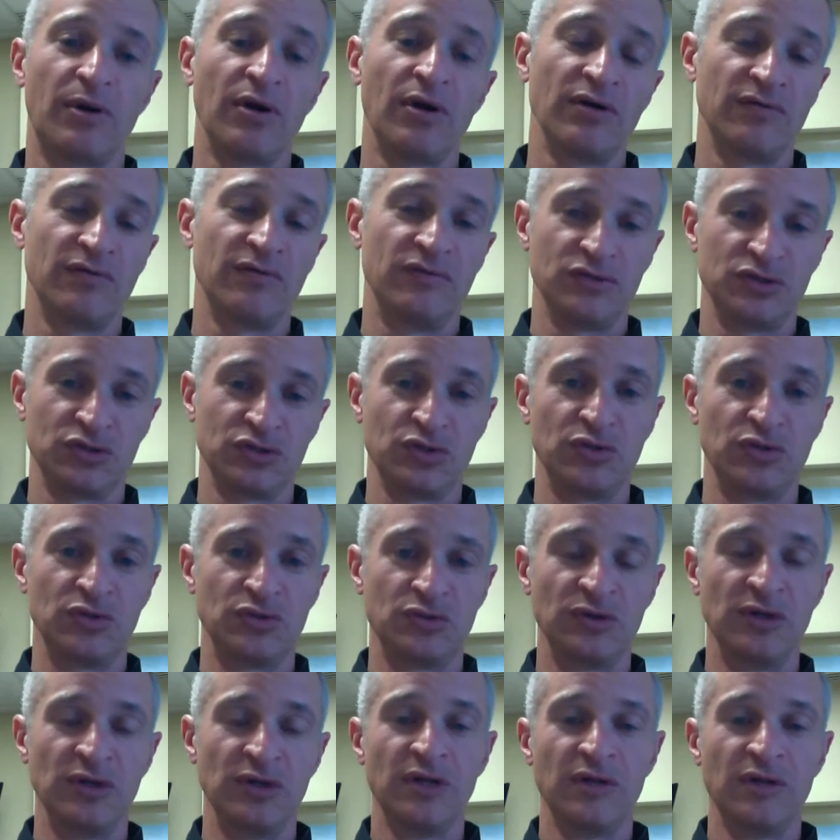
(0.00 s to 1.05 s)
part of the
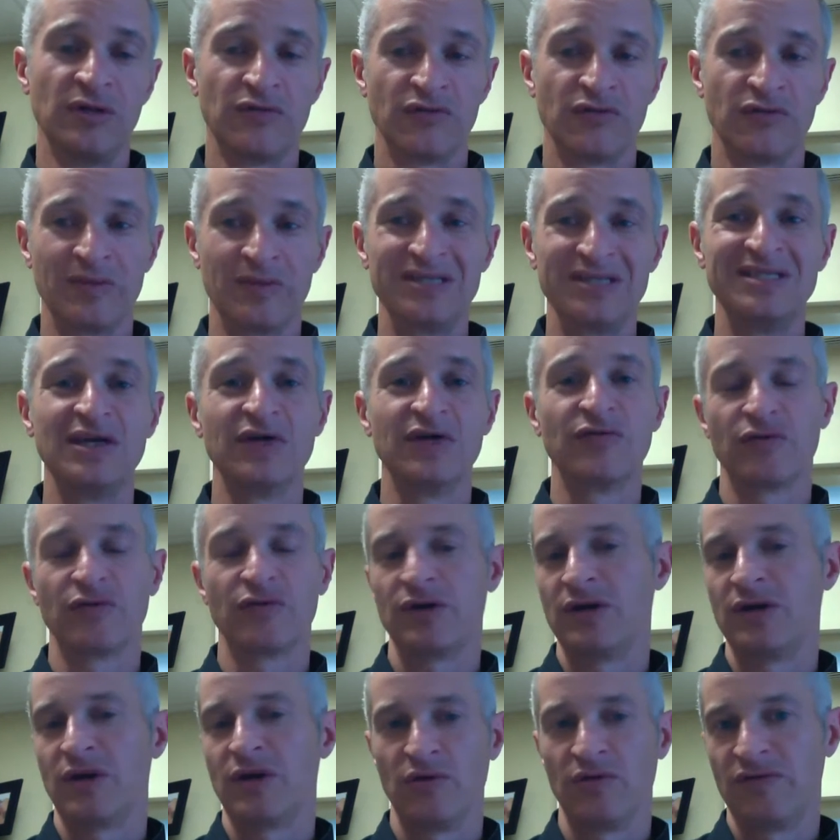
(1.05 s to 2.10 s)
school, from a
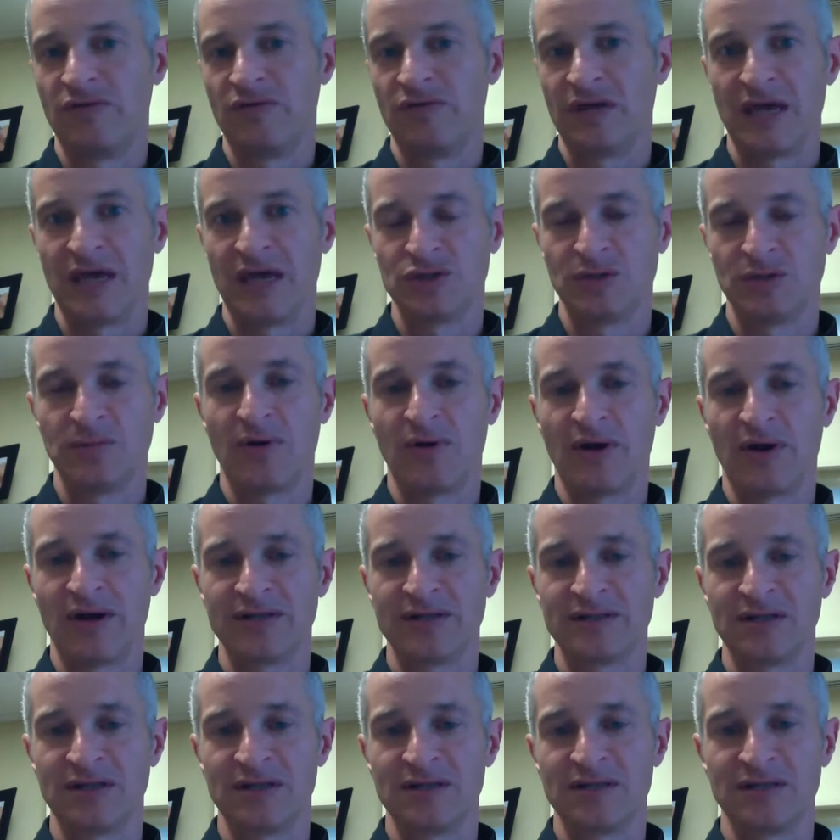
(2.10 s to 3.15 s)
different notification
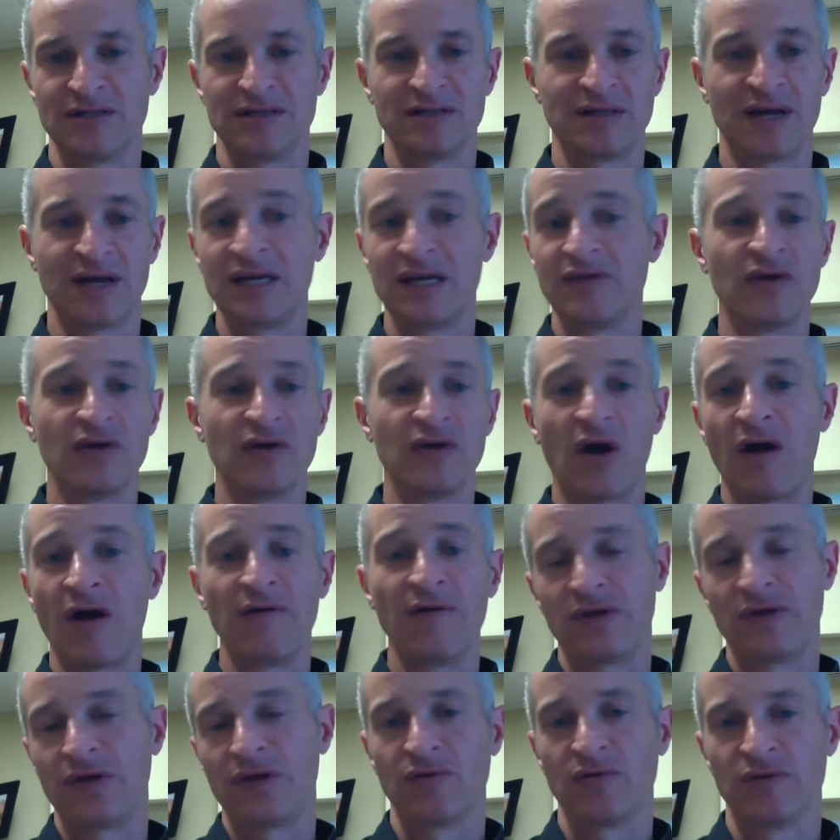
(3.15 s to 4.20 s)
process. It's not even
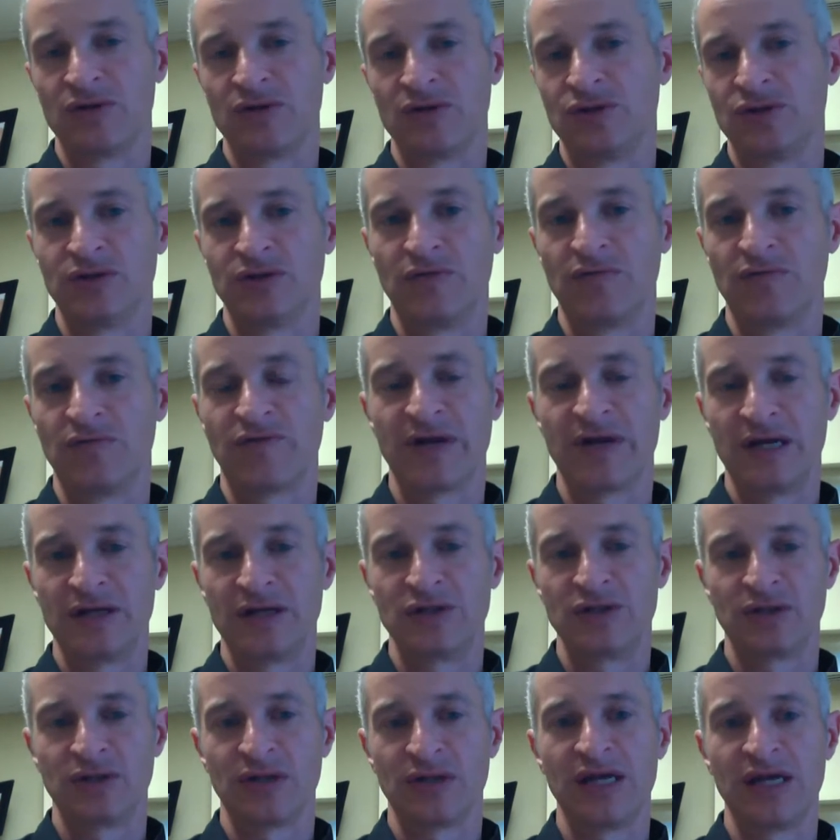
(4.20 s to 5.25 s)
on the original
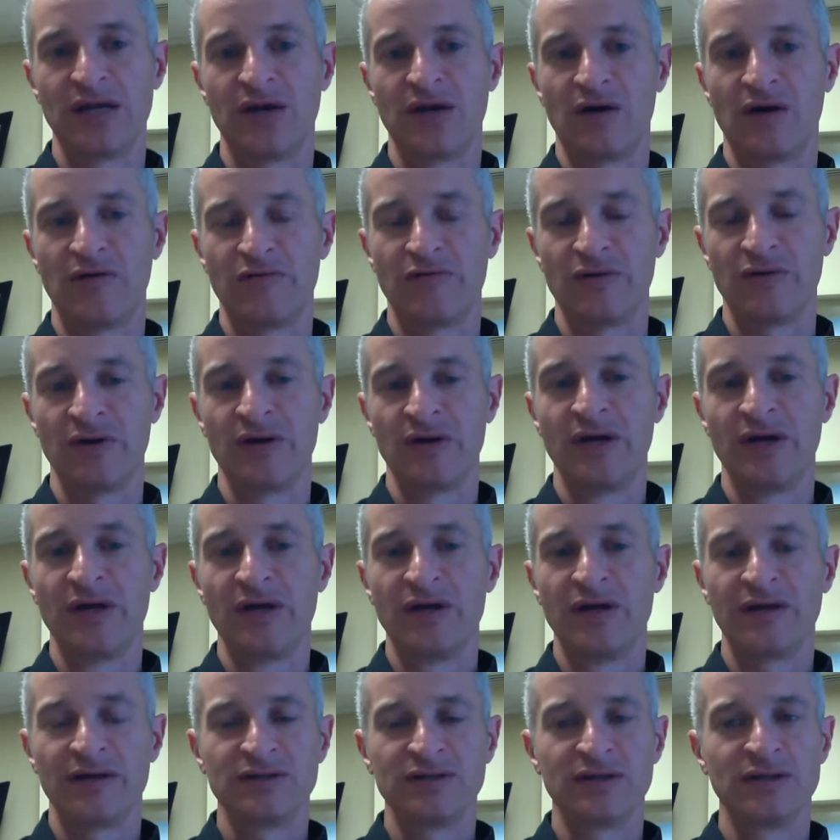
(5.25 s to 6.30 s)
financial aid offer.
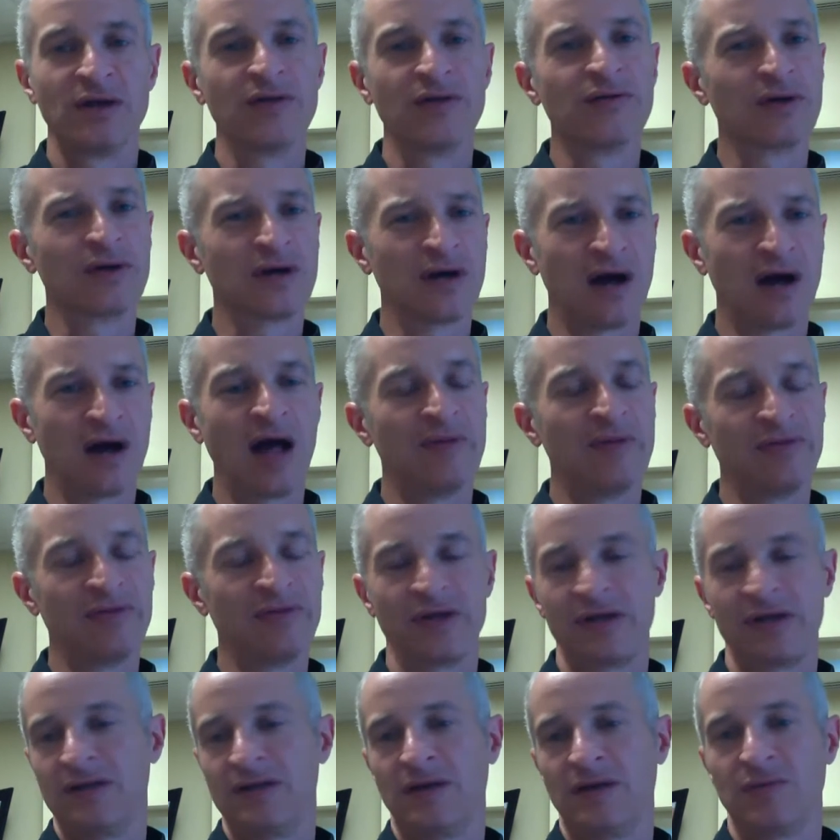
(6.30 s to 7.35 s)
That's another common
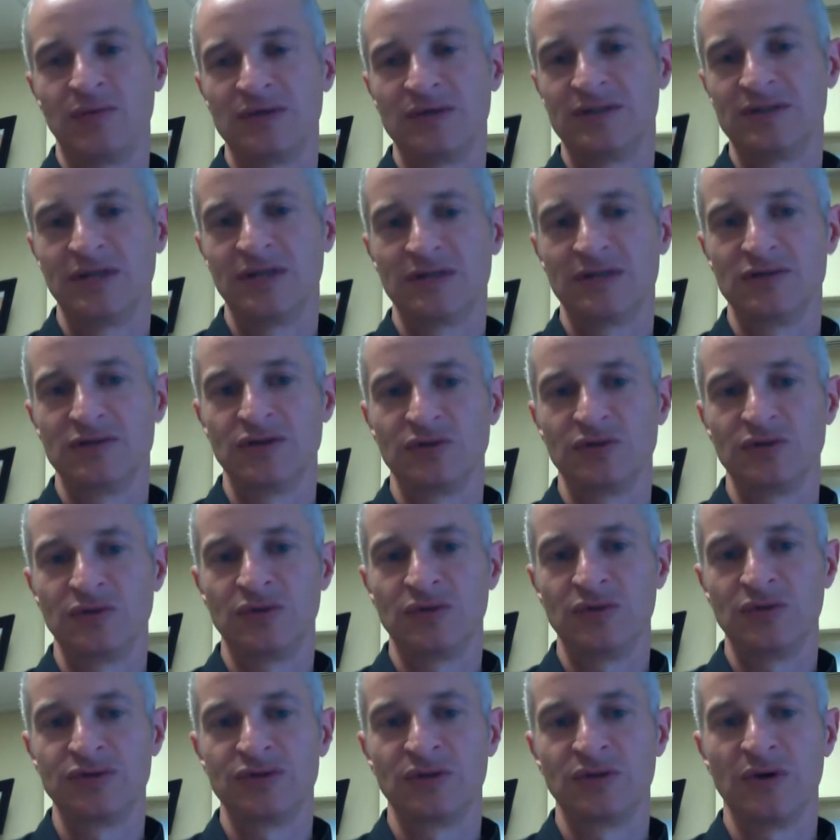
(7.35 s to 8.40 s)
thing that we see at
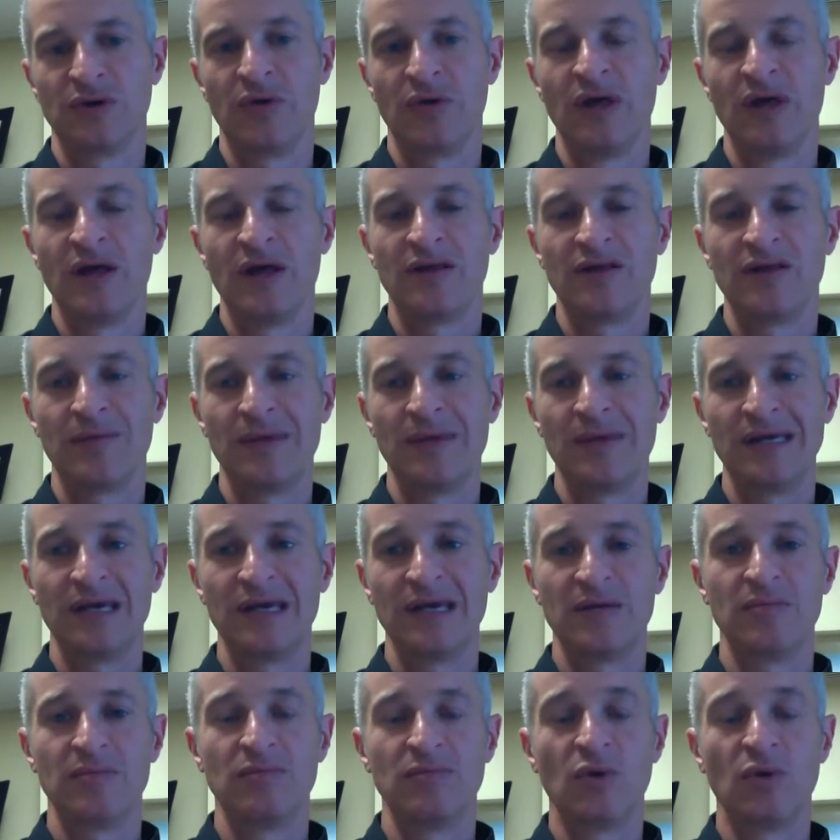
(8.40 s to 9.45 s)
schools. So they may
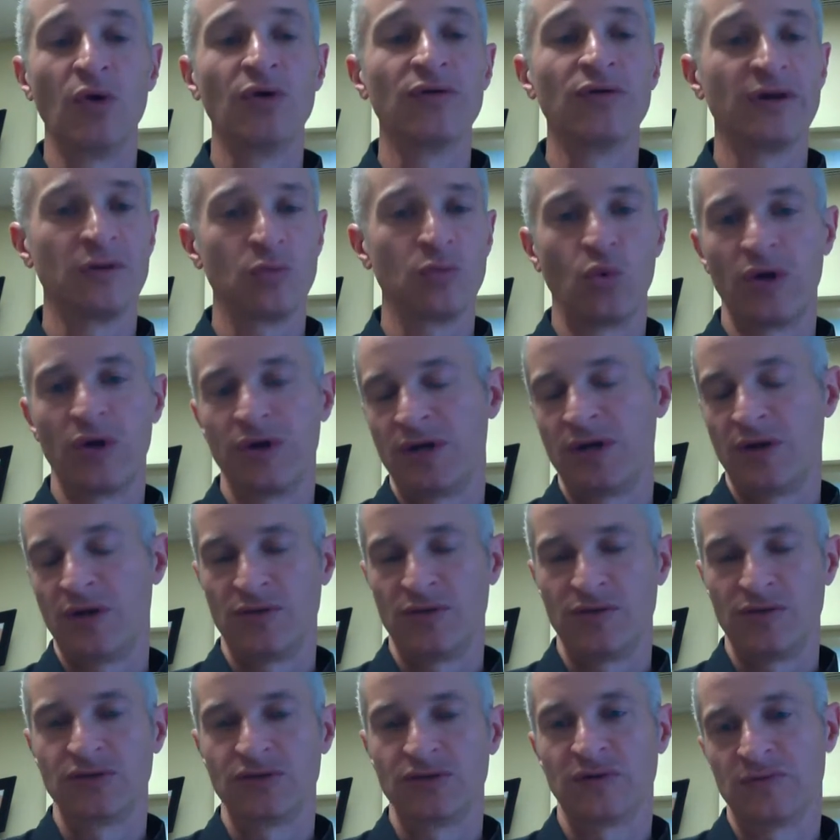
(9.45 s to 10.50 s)
get more than one
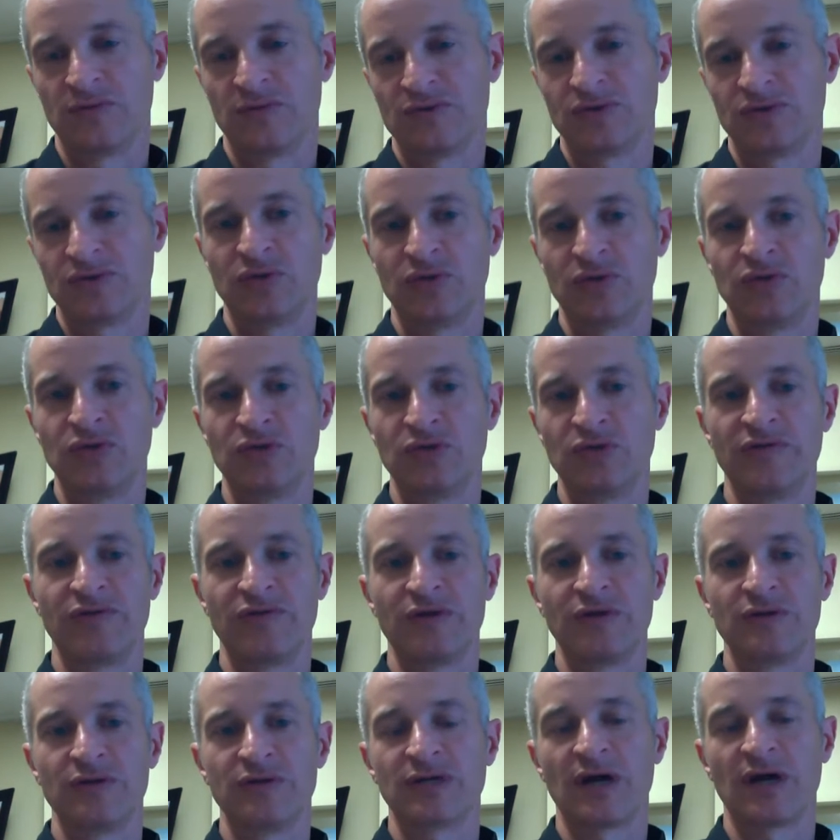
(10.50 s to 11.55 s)
notice from a school if
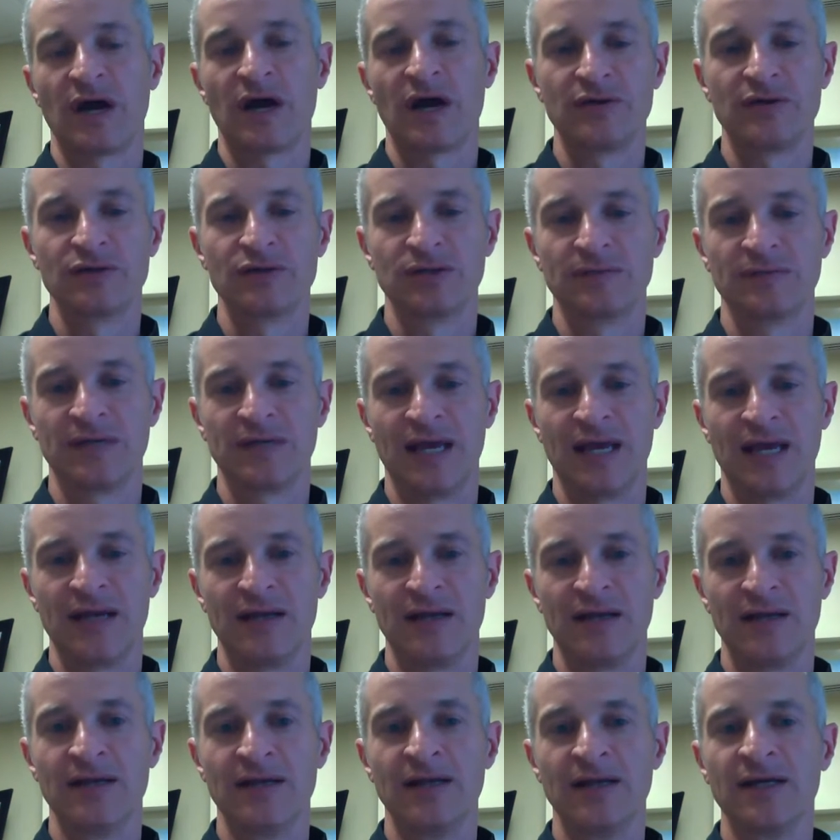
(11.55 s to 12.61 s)
they're a scholarship
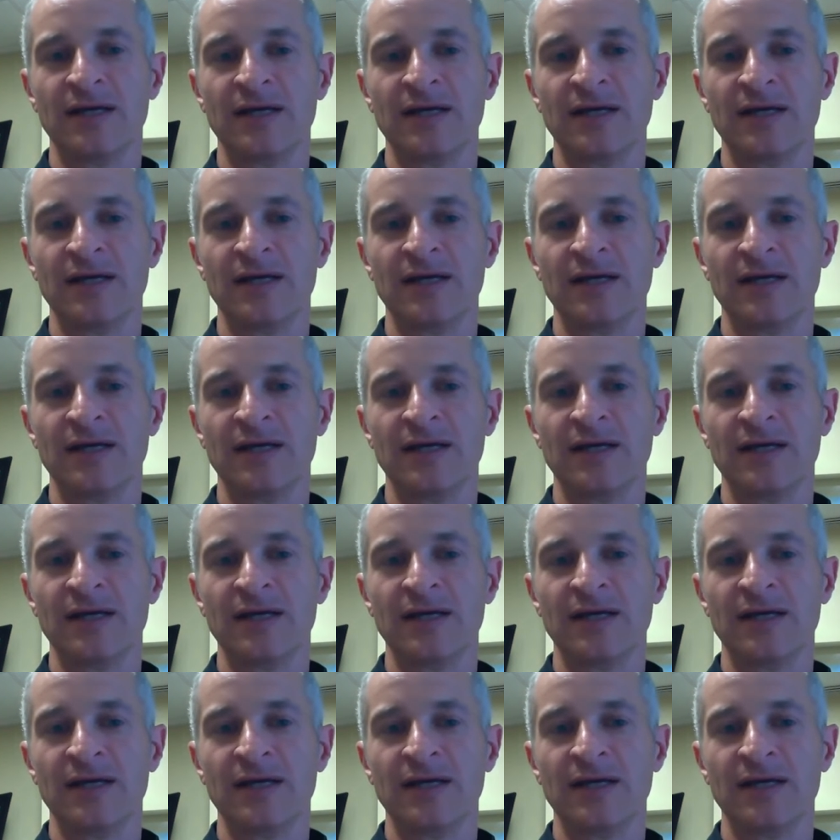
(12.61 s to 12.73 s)
candidate.